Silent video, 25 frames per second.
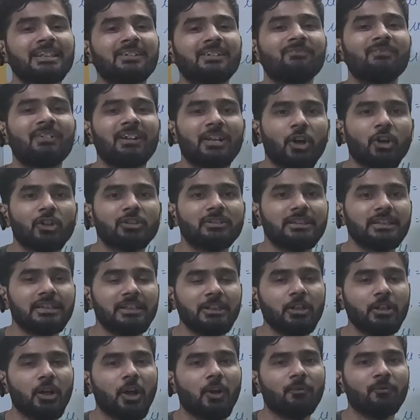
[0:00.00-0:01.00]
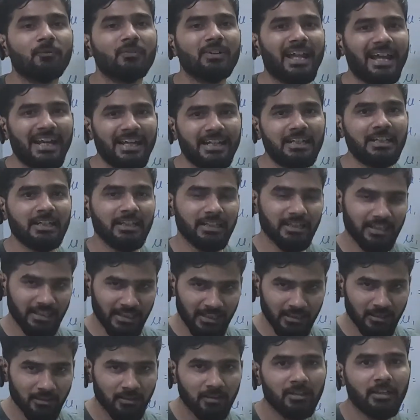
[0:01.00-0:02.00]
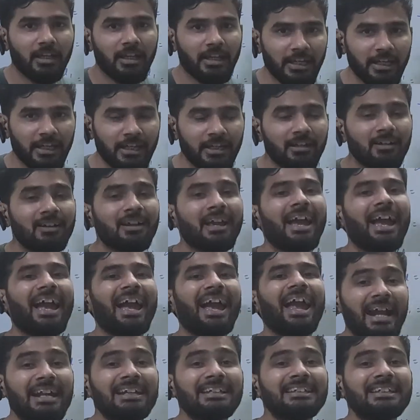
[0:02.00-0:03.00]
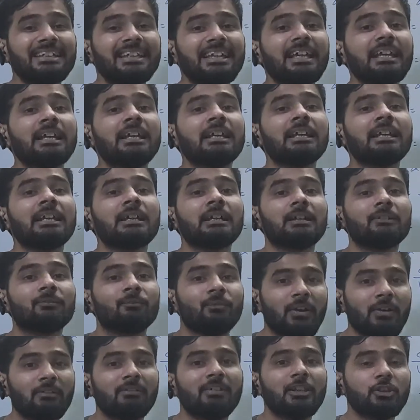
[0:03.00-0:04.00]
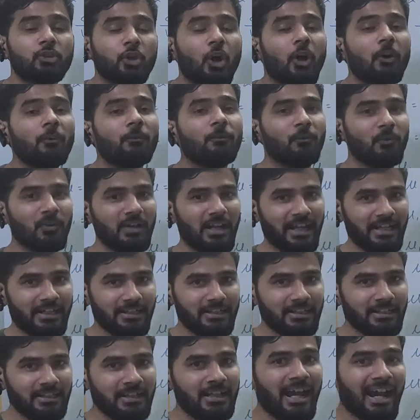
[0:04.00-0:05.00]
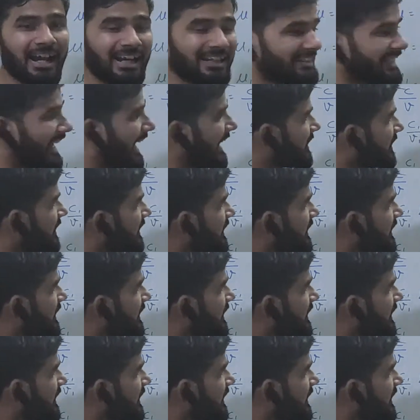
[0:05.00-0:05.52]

the velocity of light in air and the wavelength of light, and that